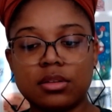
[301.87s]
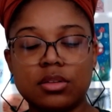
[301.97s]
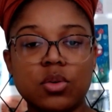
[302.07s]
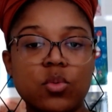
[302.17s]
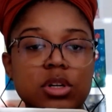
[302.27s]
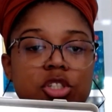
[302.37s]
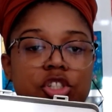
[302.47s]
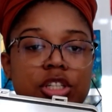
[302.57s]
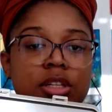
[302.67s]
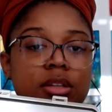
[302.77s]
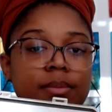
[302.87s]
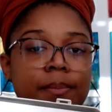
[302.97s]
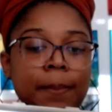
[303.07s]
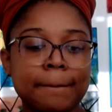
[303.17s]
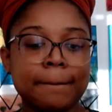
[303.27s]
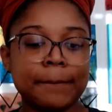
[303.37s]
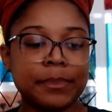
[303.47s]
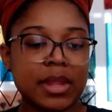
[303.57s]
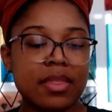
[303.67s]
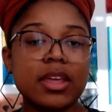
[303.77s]
your one sheet,
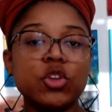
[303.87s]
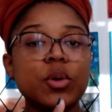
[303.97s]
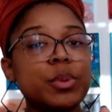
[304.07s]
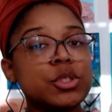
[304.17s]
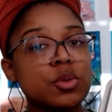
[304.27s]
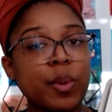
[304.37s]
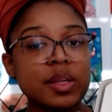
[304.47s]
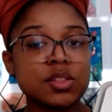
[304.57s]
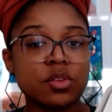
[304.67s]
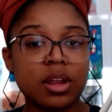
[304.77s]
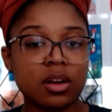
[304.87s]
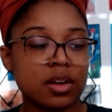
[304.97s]
and then you can put your paints on there.